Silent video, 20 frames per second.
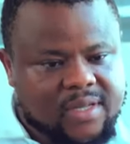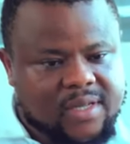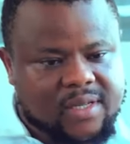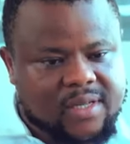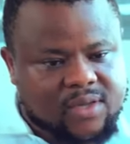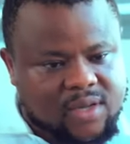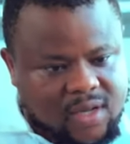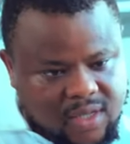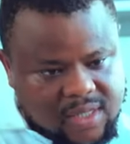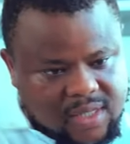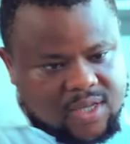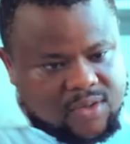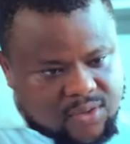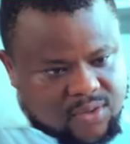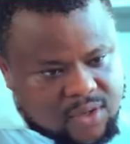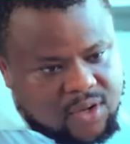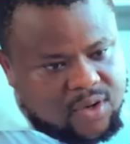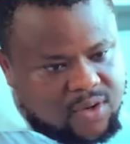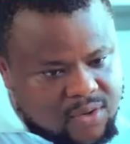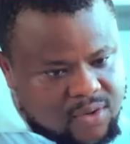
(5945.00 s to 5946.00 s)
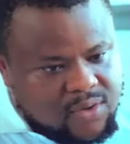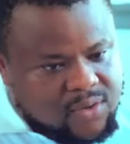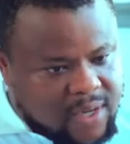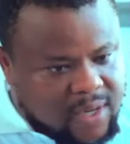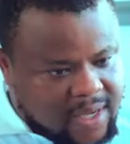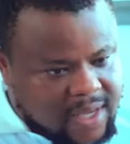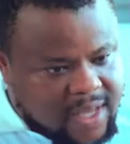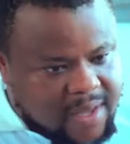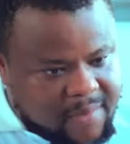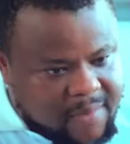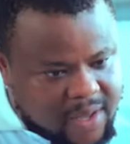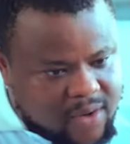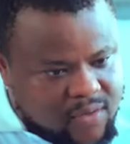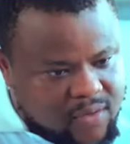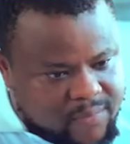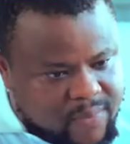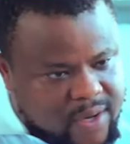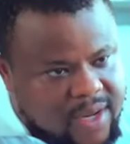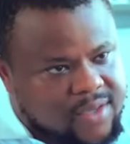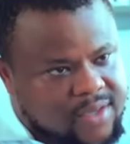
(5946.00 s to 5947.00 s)
see, just they do your own. I get my
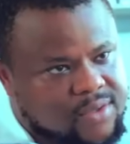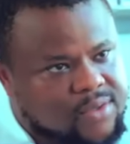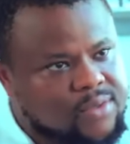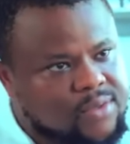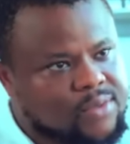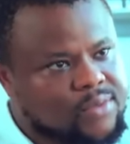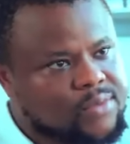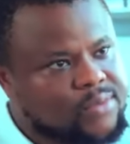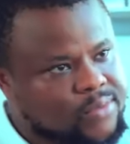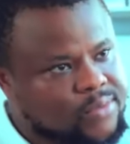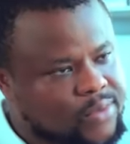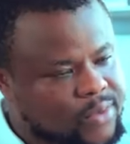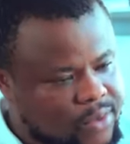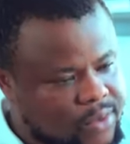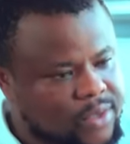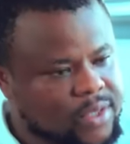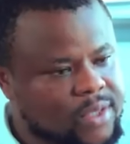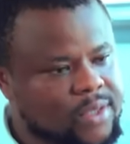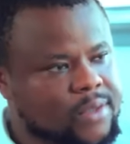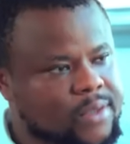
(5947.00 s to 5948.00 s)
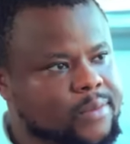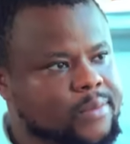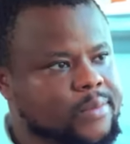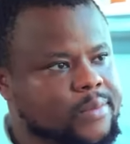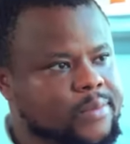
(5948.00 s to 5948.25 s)
own plans too. You go see.